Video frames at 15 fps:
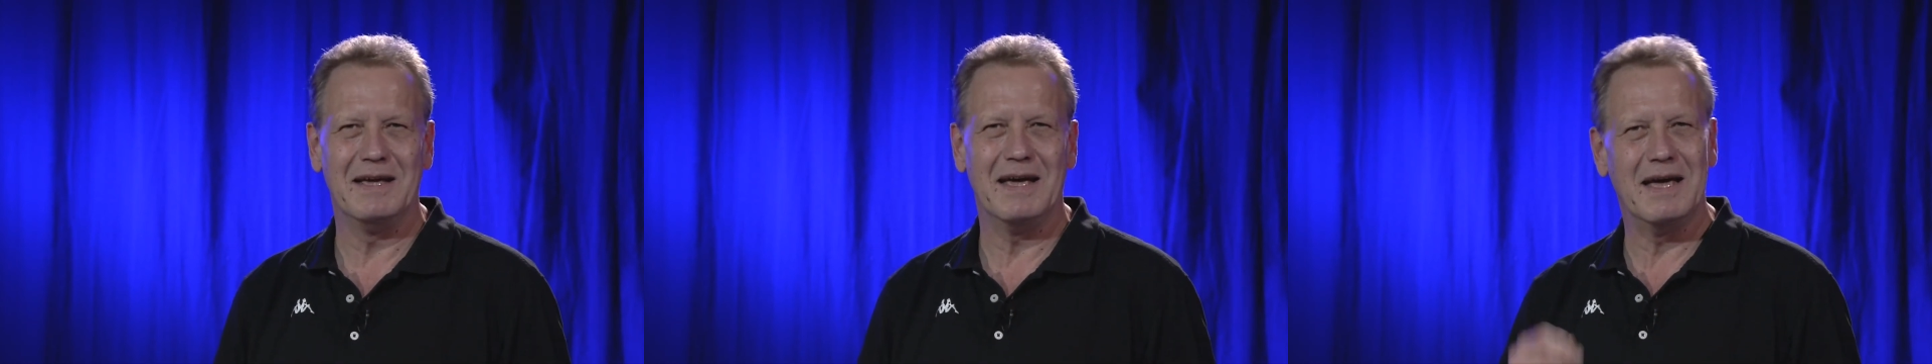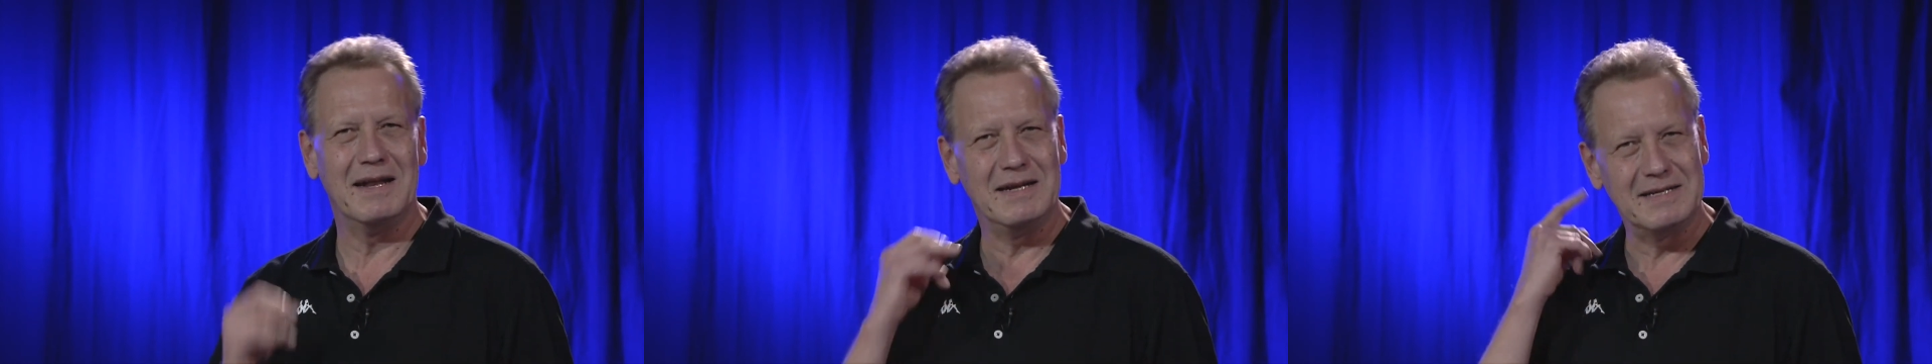
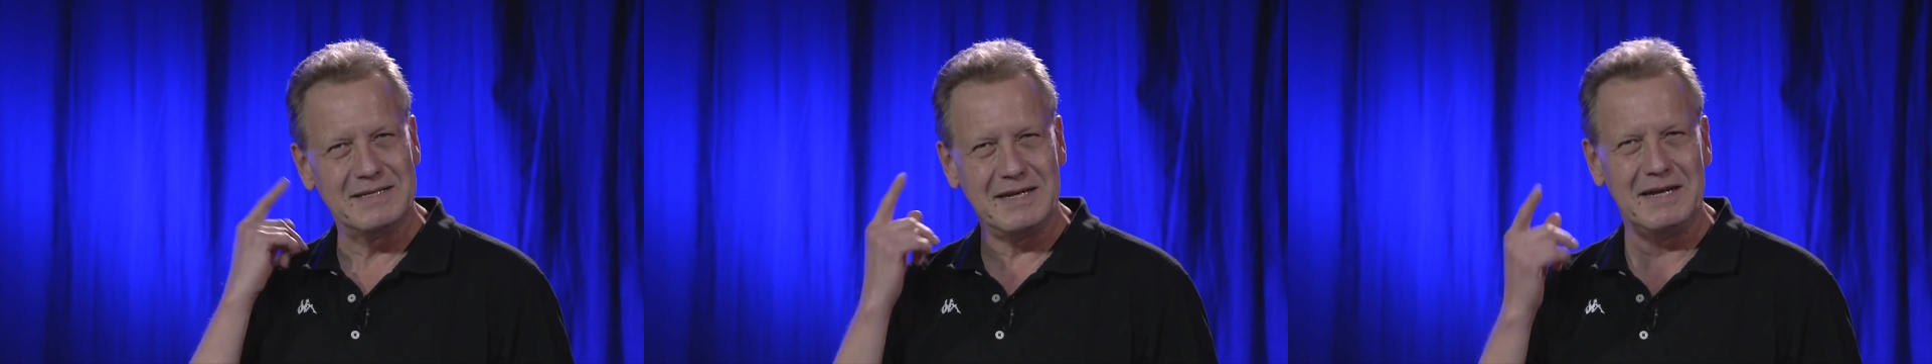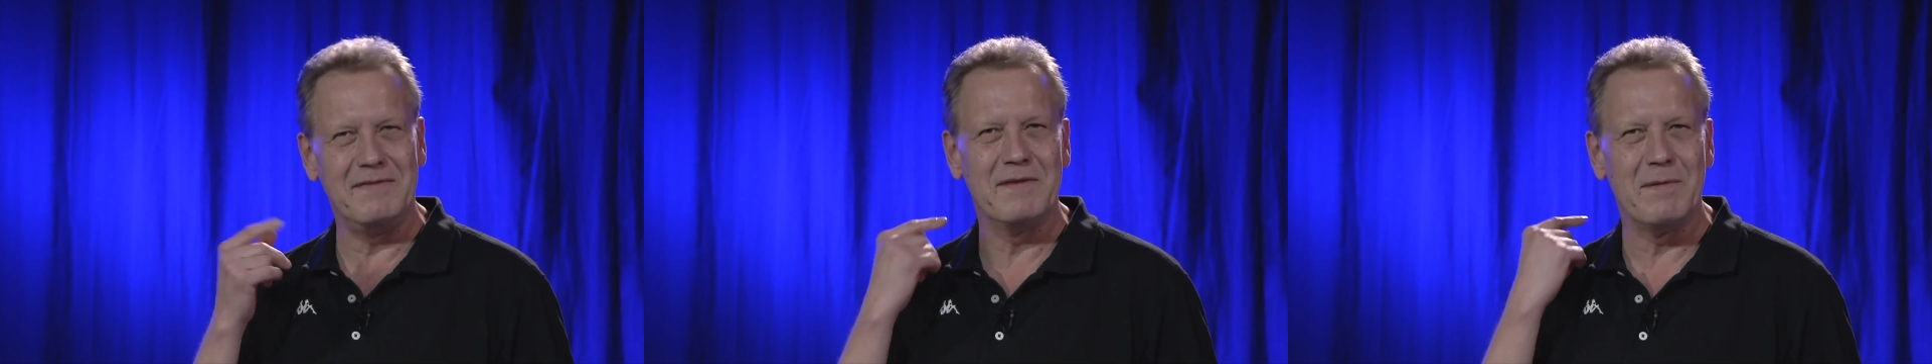and it's
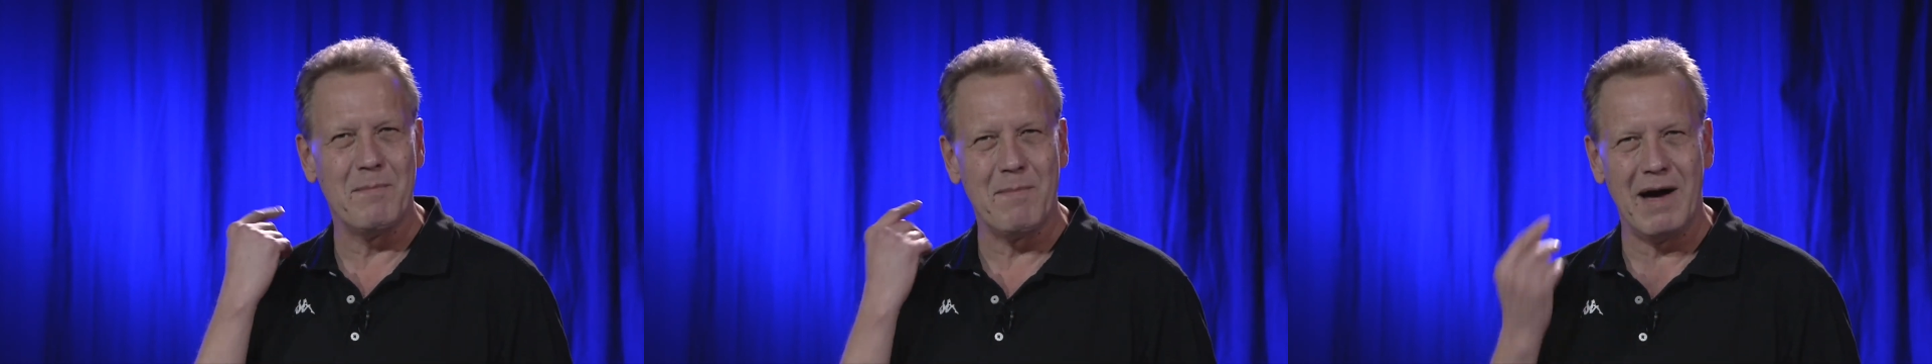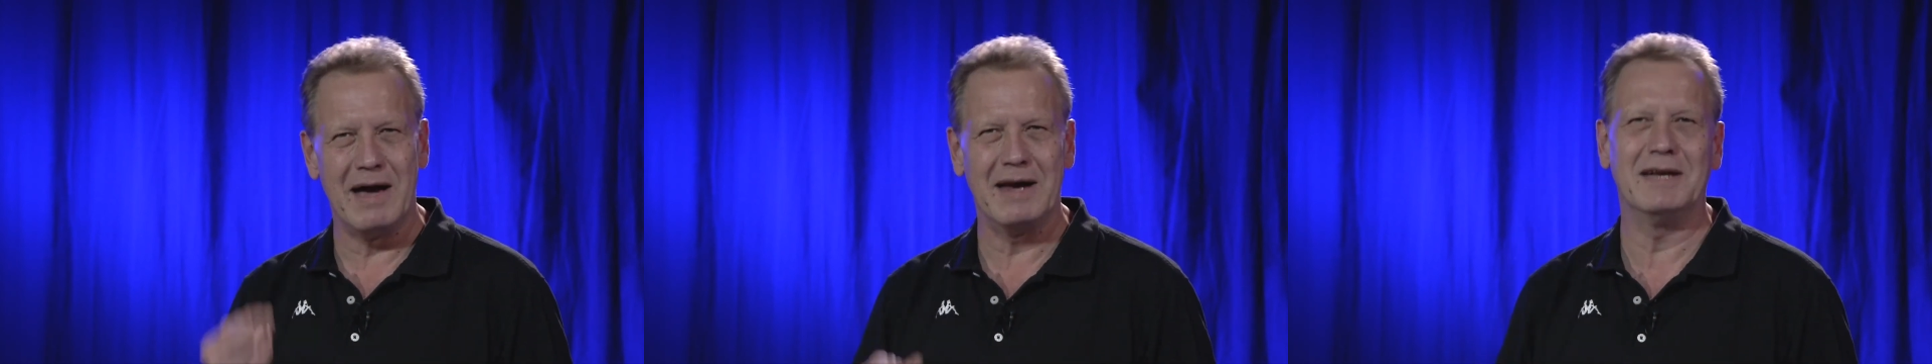in the
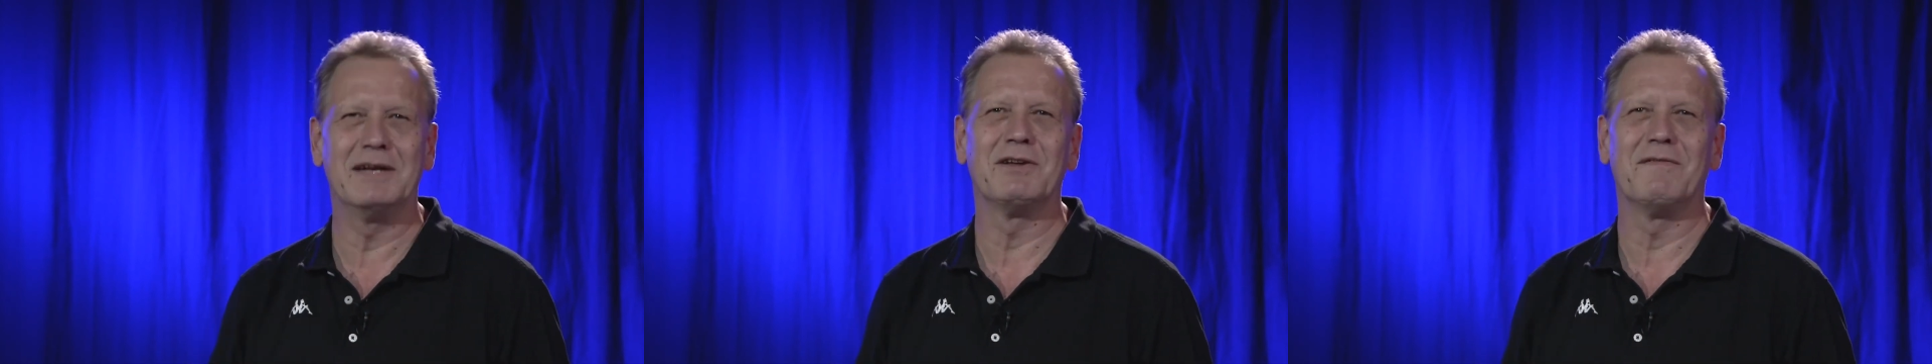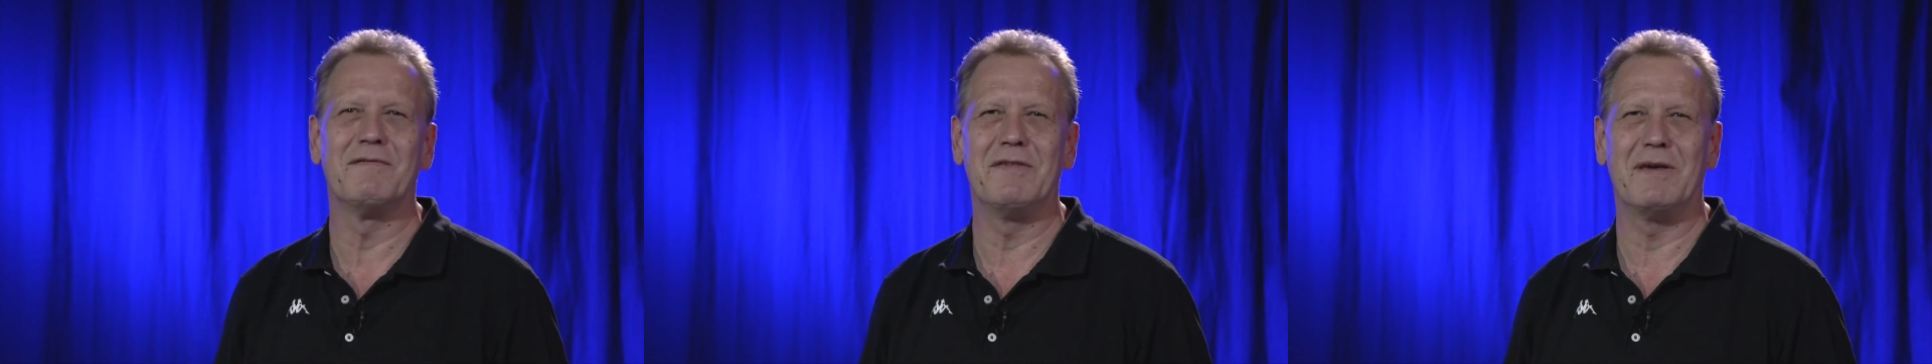mind
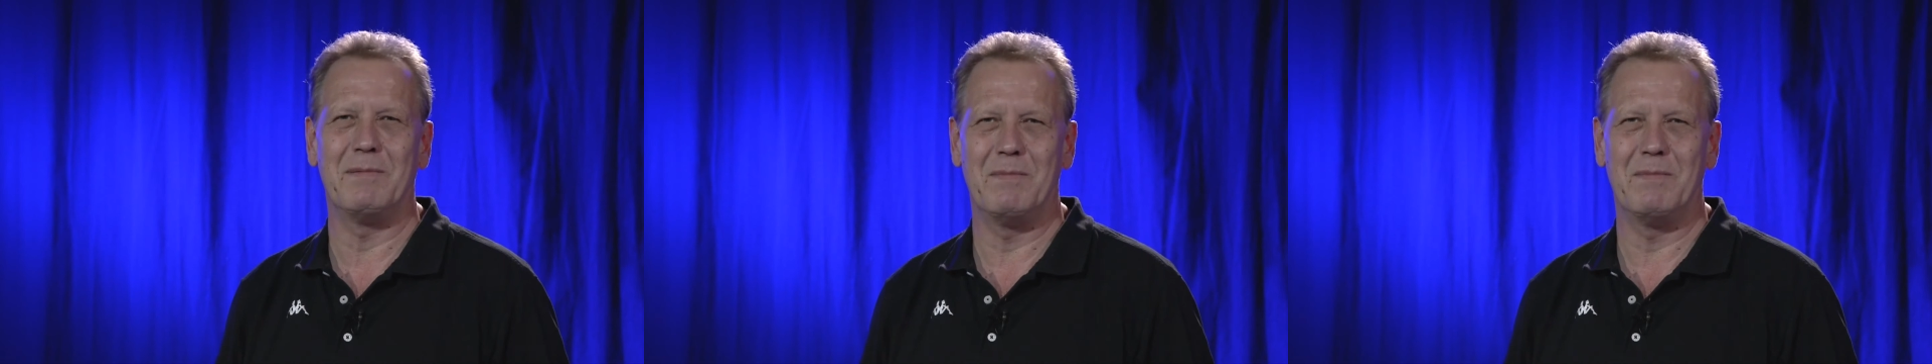of them